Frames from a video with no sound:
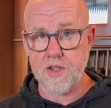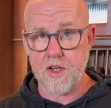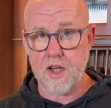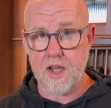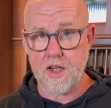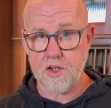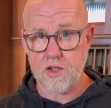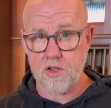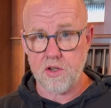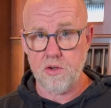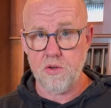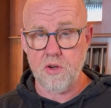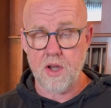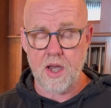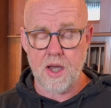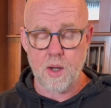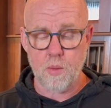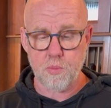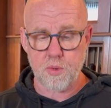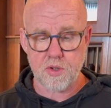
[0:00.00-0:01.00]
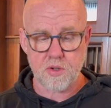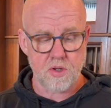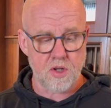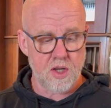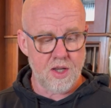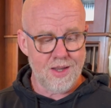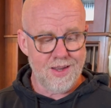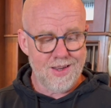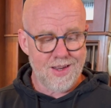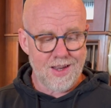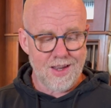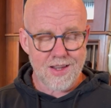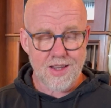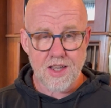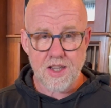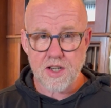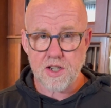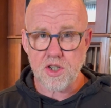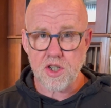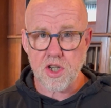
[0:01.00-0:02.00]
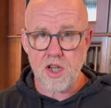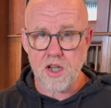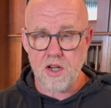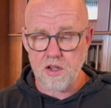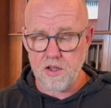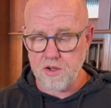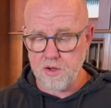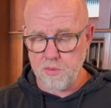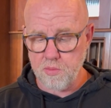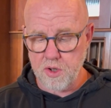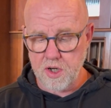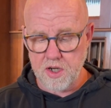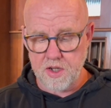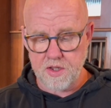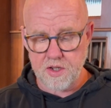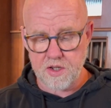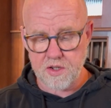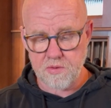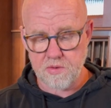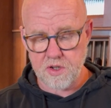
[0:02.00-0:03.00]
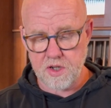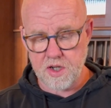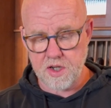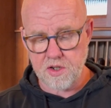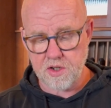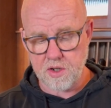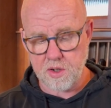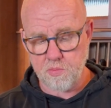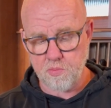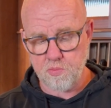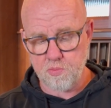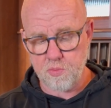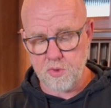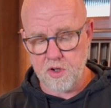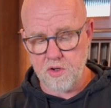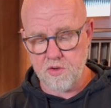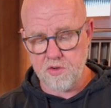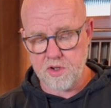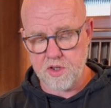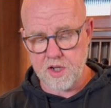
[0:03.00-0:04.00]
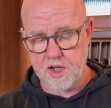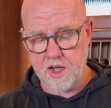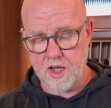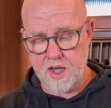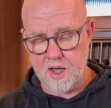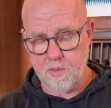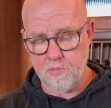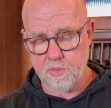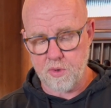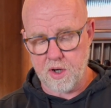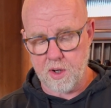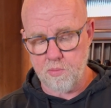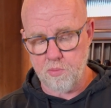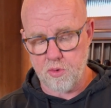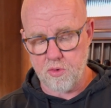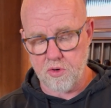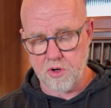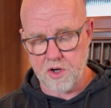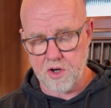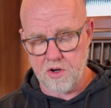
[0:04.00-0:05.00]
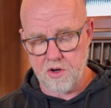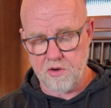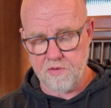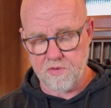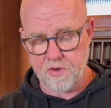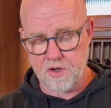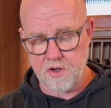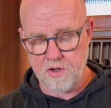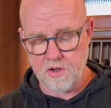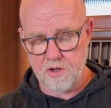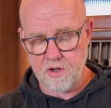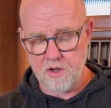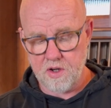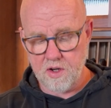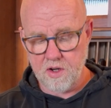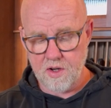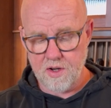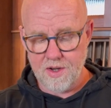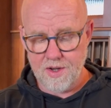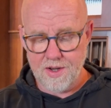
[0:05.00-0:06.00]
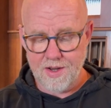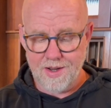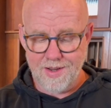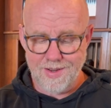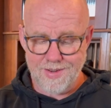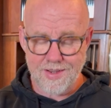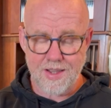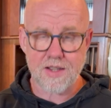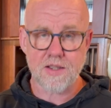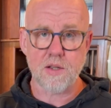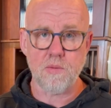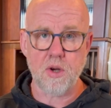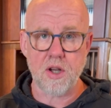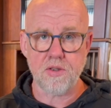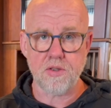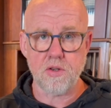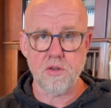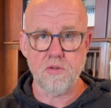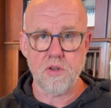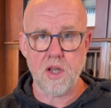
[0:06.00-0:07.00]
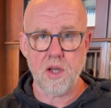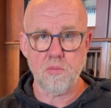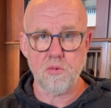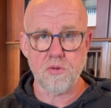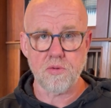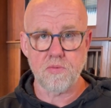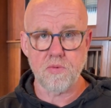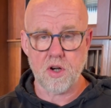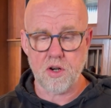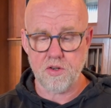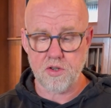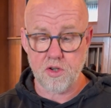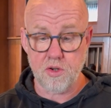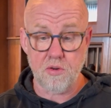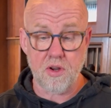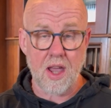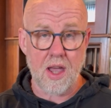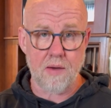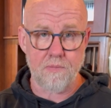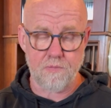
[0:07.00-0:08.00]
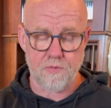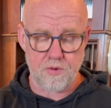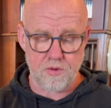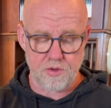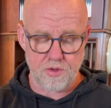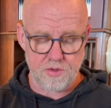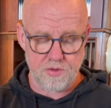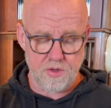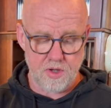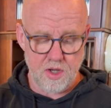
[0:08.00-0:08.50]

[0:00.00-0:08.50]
day is 2 caps. I kind of cheat a little bit on this one. I just use the cap, but I pour it over, and that's about 2 capfuls.